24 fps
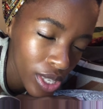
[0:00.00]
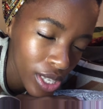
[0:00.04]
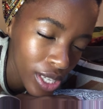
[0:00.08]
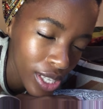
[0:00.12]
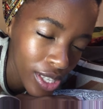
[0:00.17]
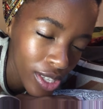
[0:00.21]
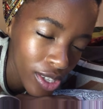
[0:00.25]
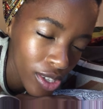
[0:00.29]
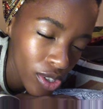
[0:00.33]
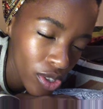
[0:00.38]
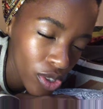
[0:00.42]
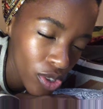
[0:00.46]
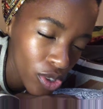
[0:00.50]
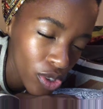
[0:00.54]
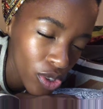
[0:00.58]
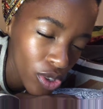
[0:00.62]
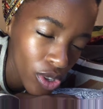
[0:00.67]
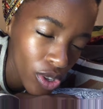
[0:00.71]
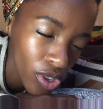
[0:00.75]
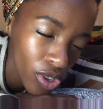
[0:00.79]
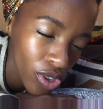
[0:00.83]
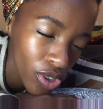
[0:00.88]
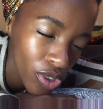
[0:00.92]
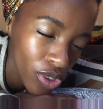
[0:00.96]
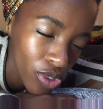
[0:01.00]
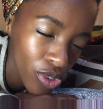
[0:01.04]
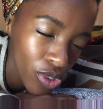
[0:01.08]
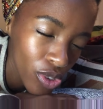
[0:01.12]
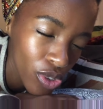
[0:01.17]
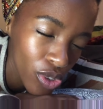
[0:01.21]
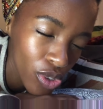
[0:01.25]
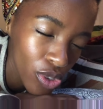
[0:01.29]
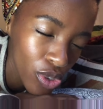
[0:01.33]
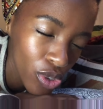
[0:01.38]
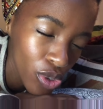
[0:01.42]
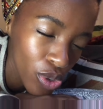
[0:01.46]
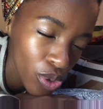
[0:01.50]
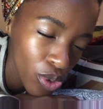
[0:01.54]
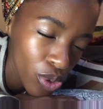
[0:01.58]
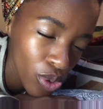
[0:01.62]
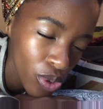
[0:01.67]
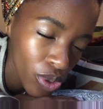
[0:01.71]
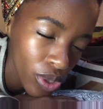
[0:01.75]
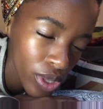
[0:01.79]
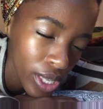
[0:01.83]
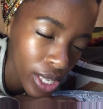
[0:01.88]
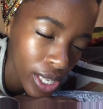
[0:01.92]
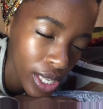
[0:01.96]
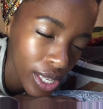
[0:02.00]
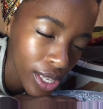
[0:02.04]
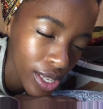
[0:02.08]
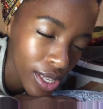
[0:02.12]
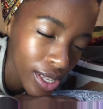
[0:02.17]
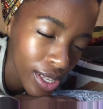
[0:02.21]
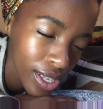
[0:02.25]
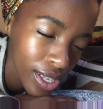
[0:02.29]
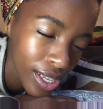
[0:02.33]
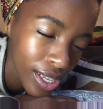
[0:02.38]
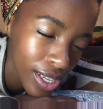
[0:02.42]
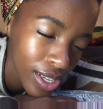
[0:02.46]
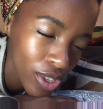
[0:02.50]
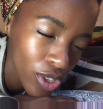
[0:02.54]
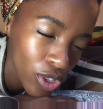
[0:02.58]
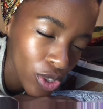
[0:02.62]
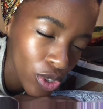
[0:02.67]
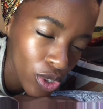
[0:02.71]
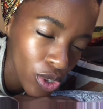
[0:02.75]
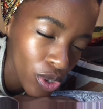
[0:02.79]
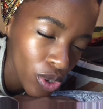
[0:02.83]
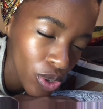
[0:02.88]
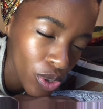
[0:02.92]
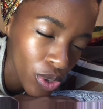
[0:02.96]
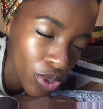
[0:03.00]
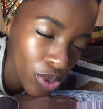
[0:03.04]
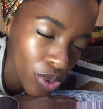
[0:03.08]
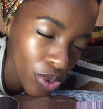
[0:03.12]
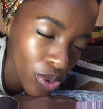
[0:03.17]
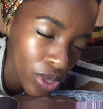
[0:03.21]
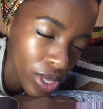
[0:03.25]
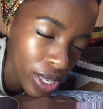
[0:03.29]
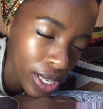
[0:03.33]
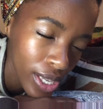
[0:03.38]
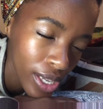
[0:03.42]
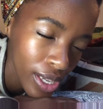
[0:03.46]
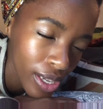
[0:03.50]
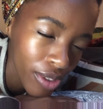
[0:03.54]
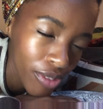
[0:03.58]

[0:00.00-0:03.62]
It's just so soothing, so soothing.